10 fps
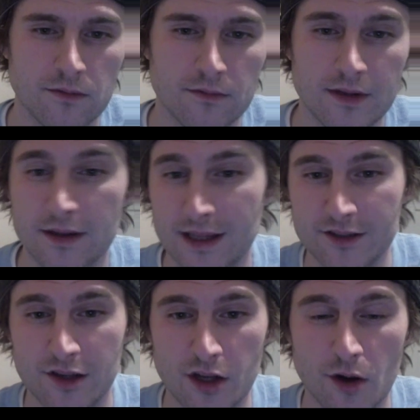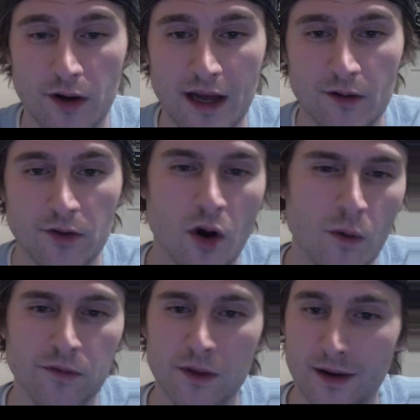gonna go down.
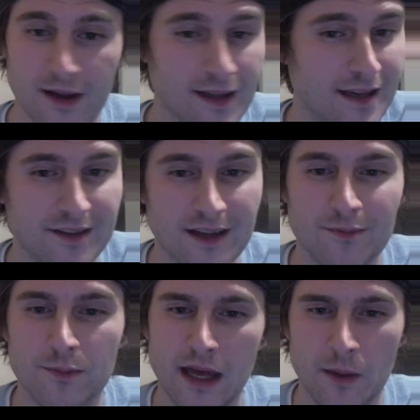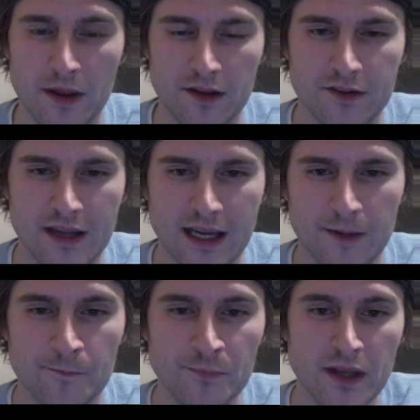Hopefully, but like I said, be out by the
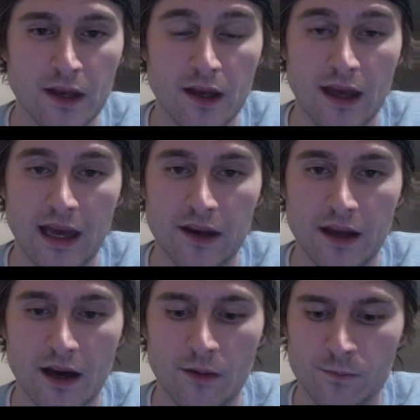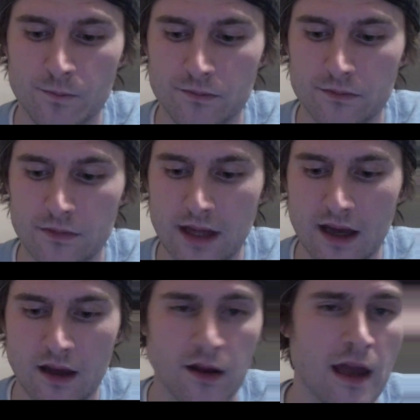2nd. And
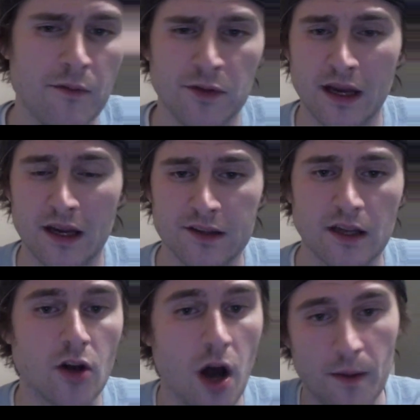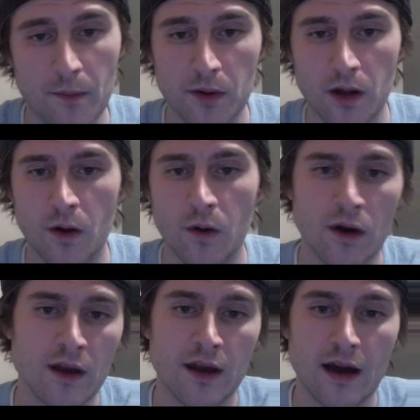yeah, everything I said, comment below.
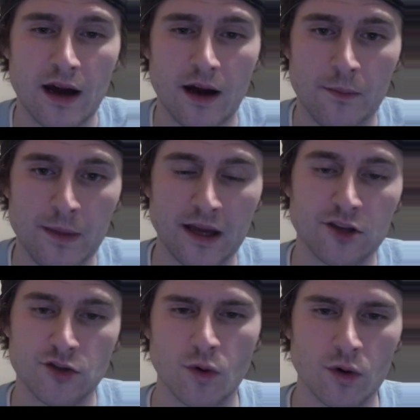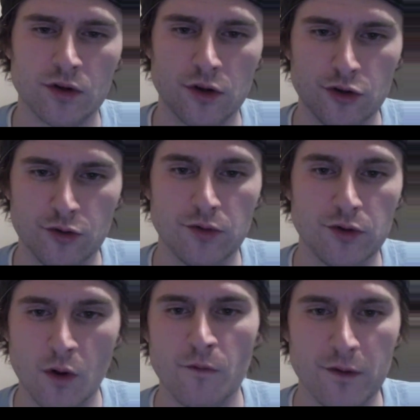Make sure you
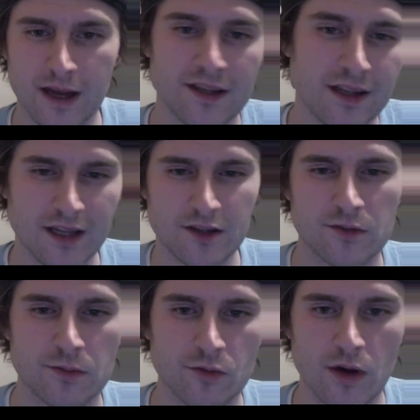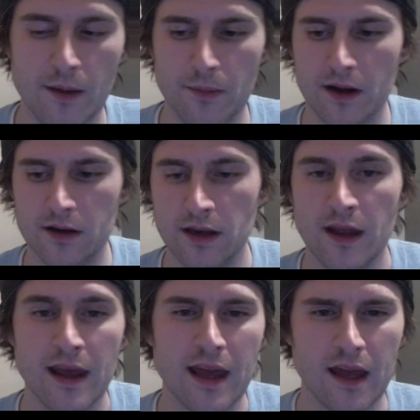don't forget to hit the subscribe button,
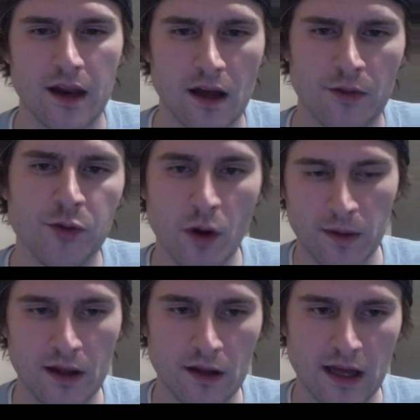and throw me a